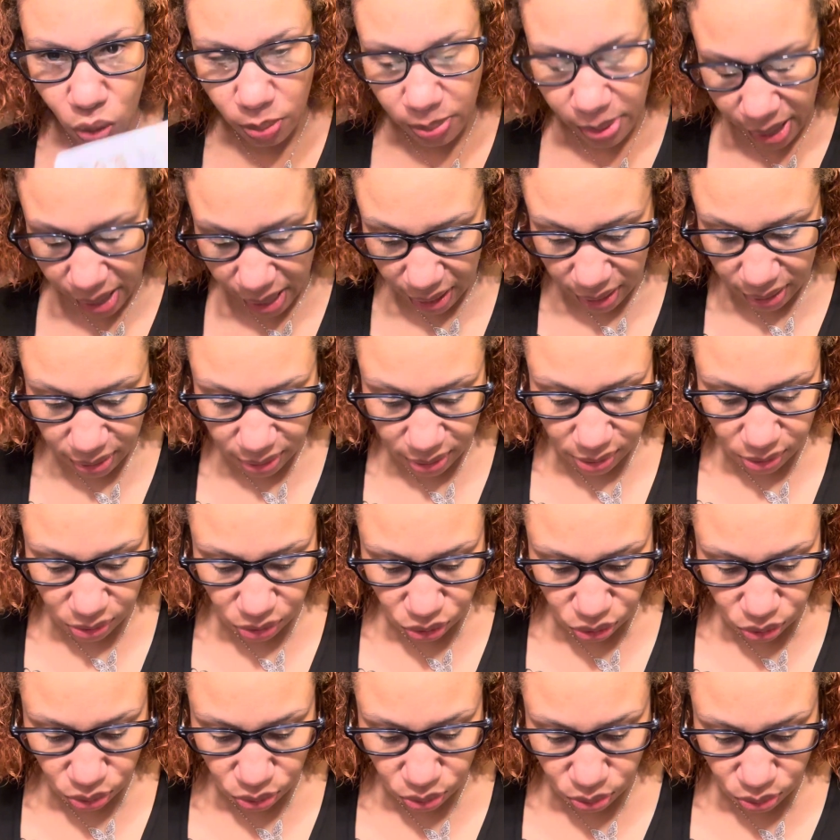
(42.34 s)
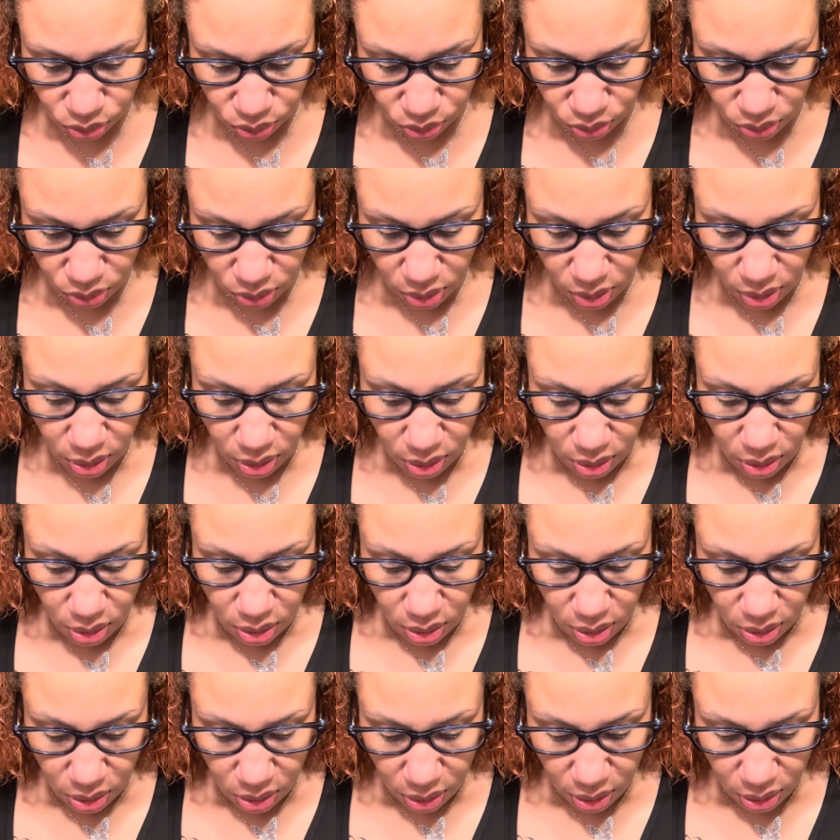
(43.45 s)
pack into
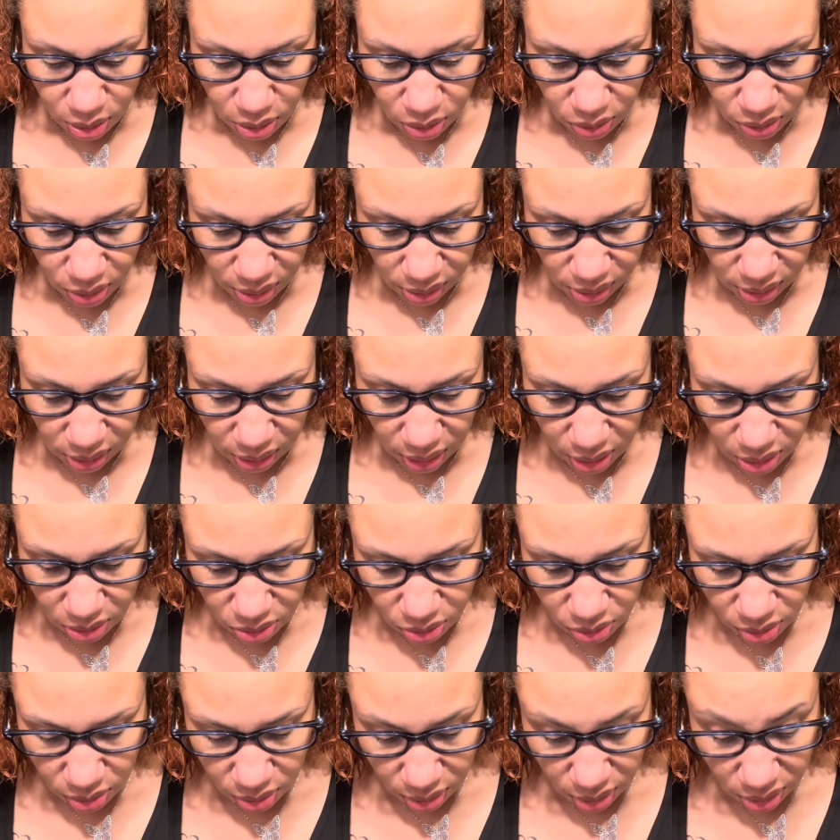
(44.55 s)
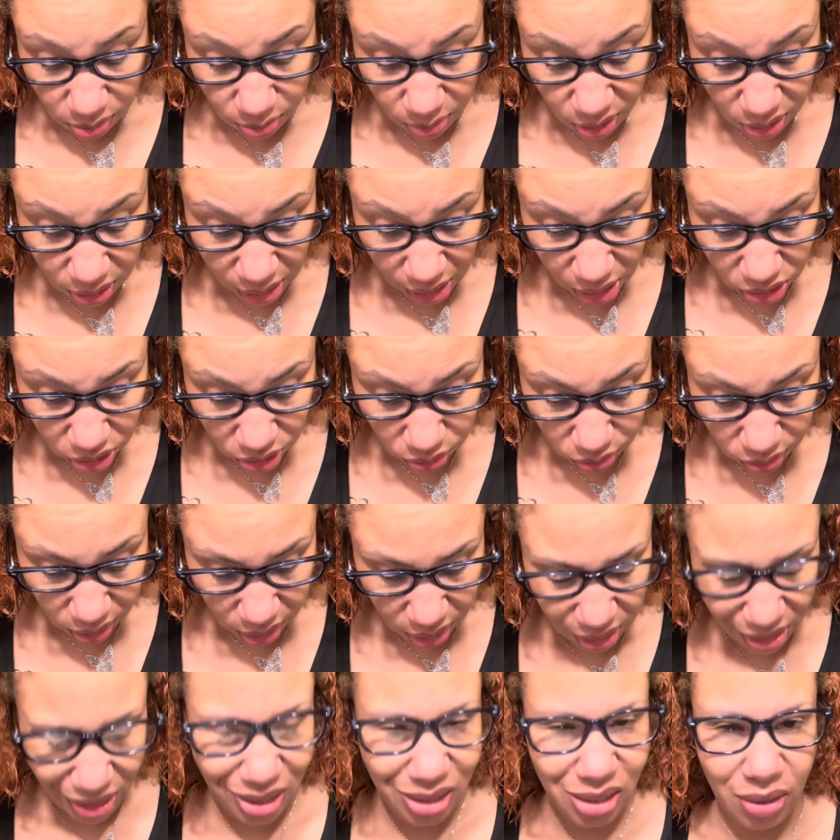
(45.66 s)
the little container. This smells actually really
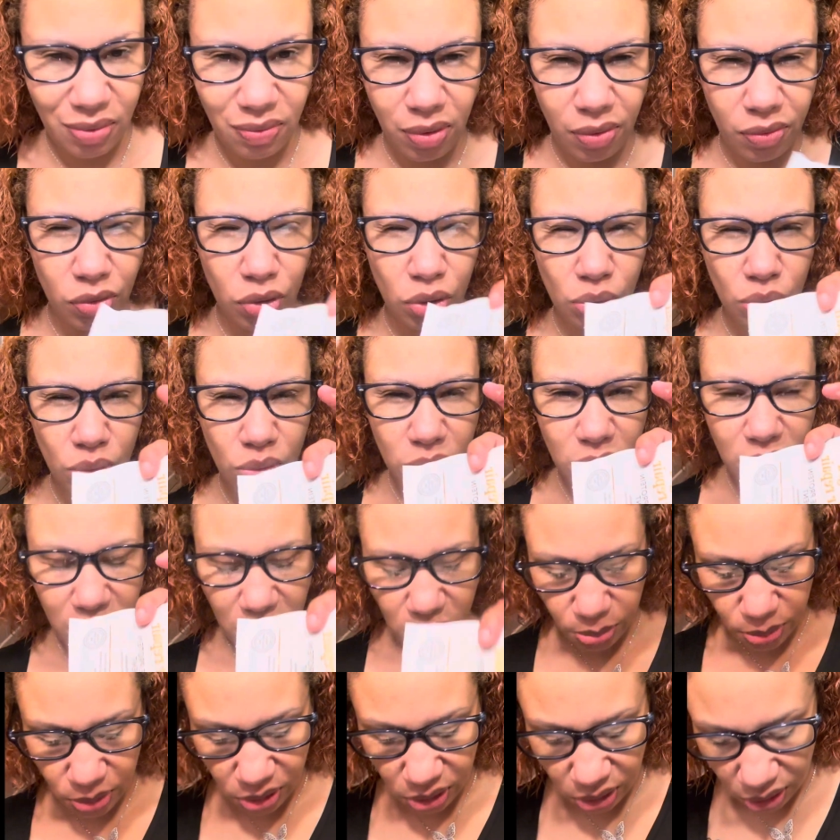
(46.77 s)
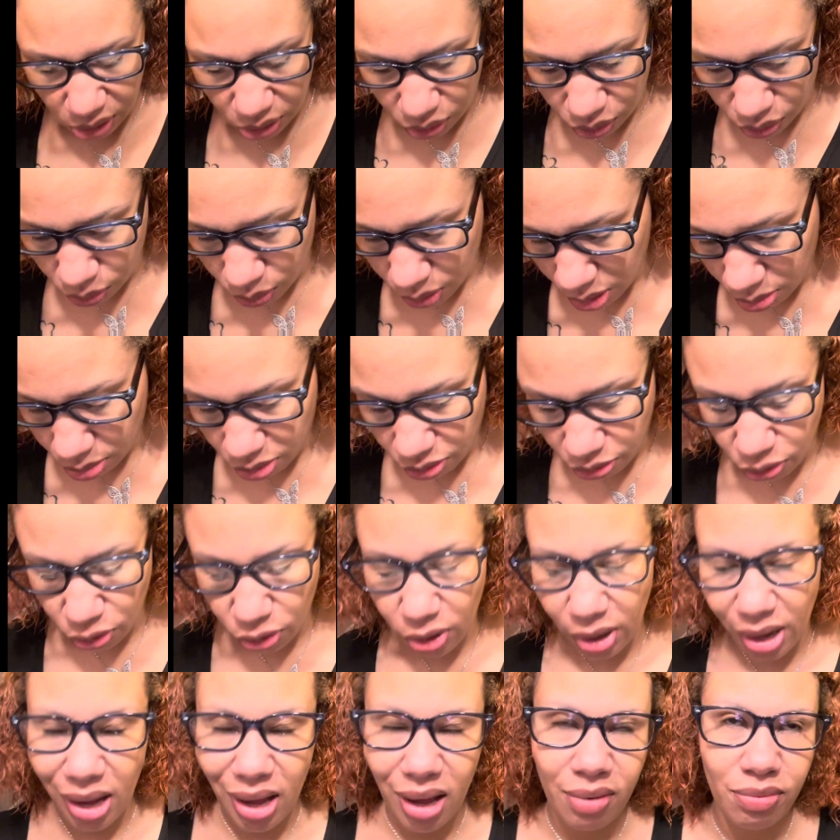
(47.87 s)
nice. I've never used this particular one
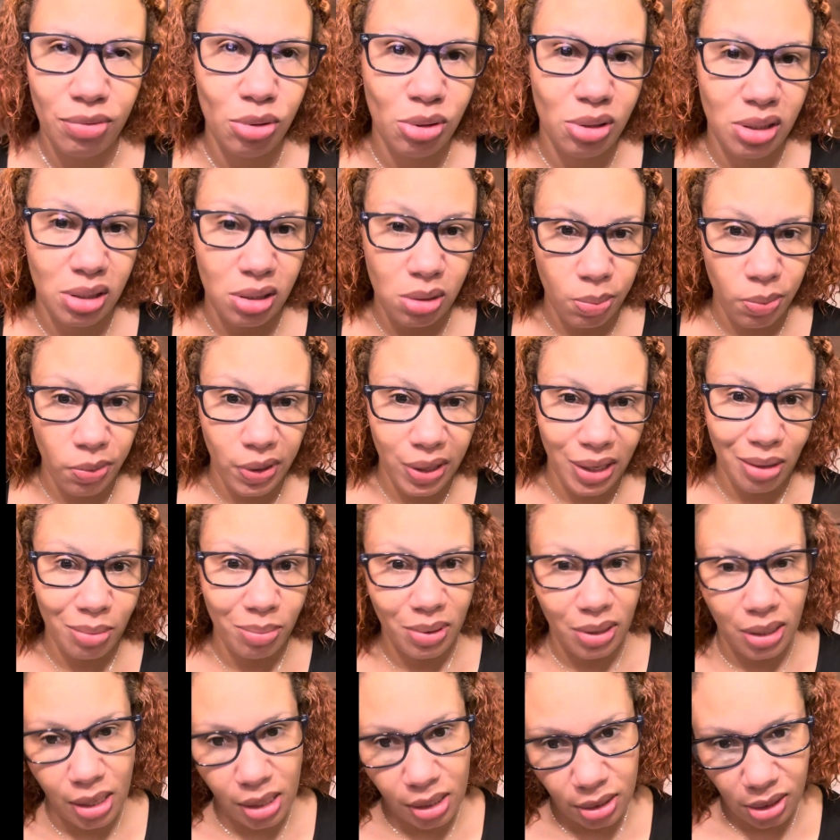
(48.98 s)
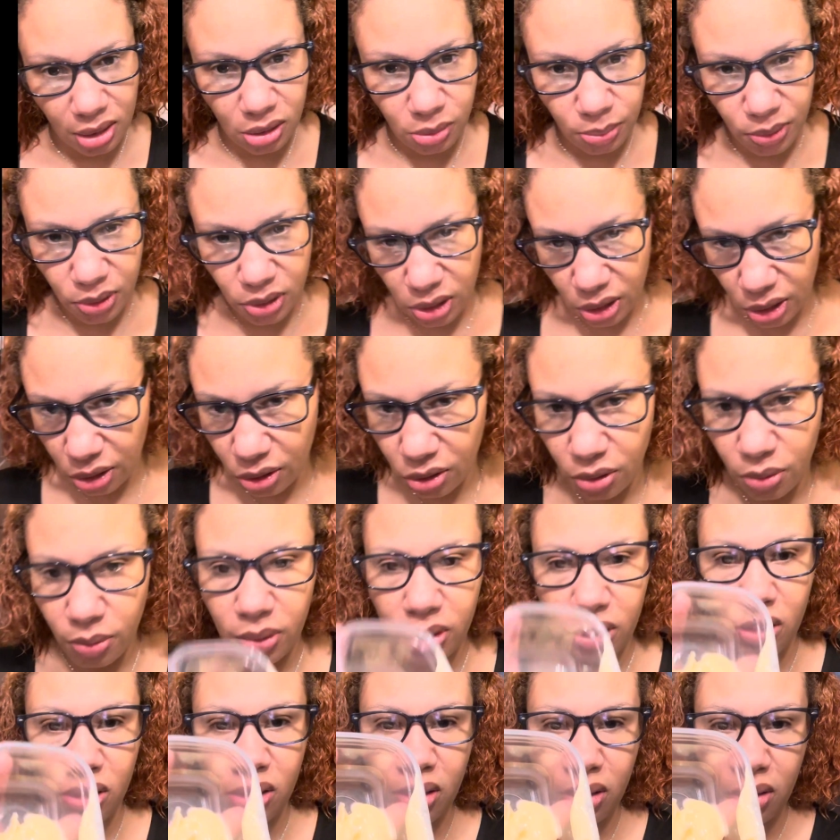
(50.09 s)
before. I have used this brand, but not this particular
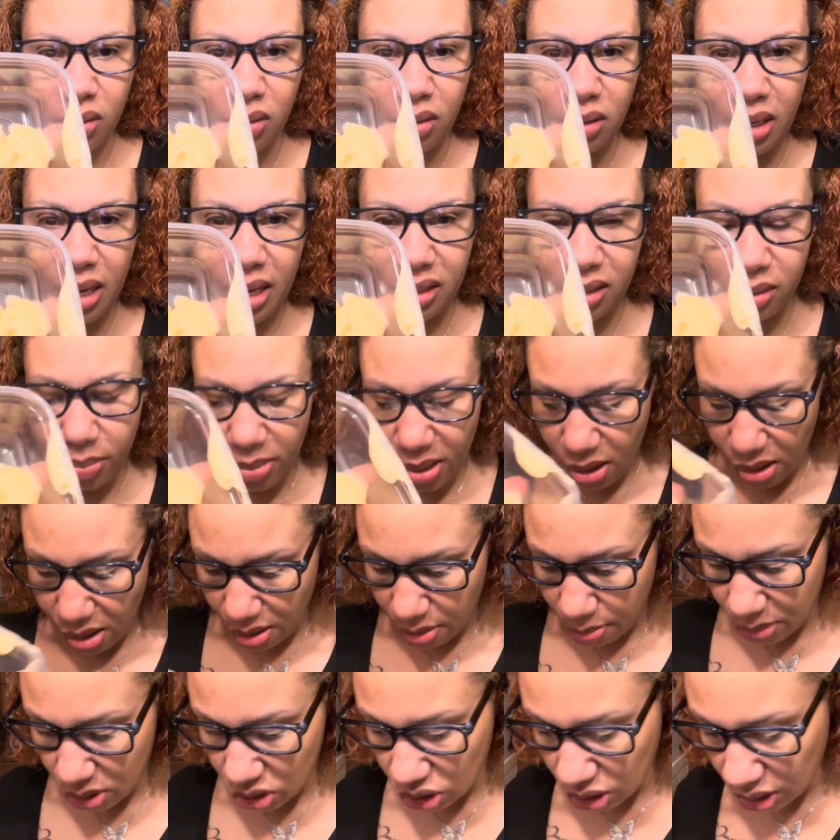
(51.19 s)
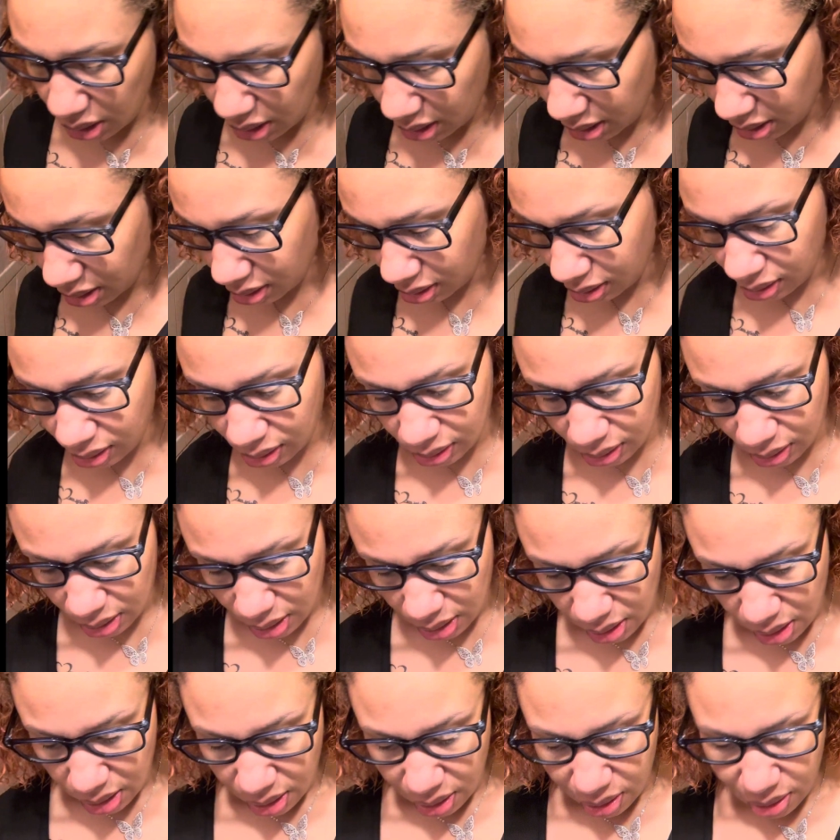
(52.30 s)
one. So that's about how much it is.
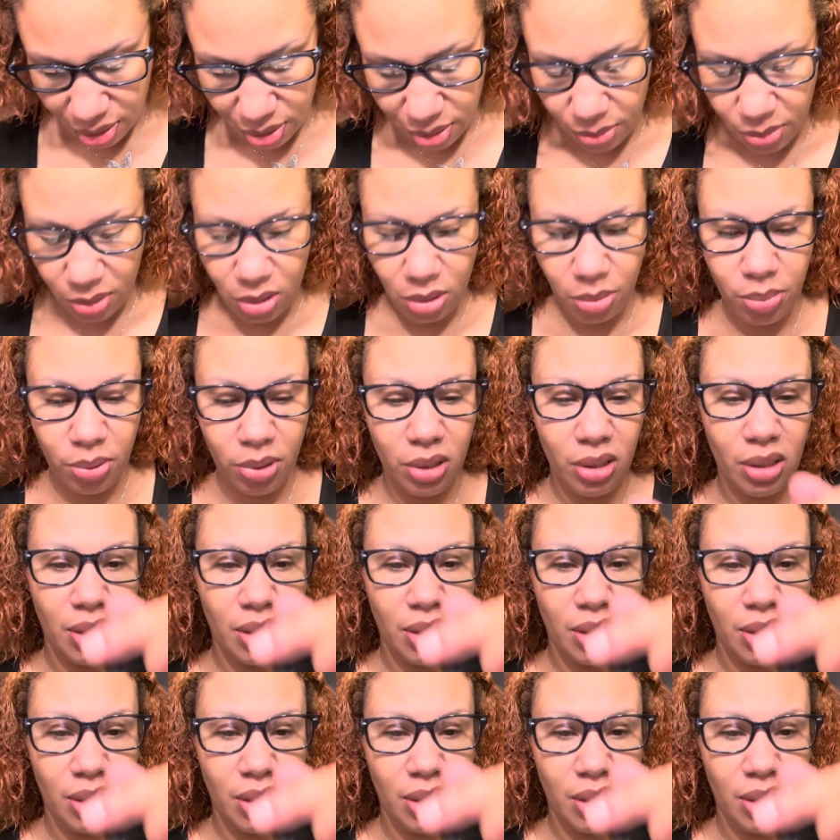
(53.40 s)
And I'm gonna put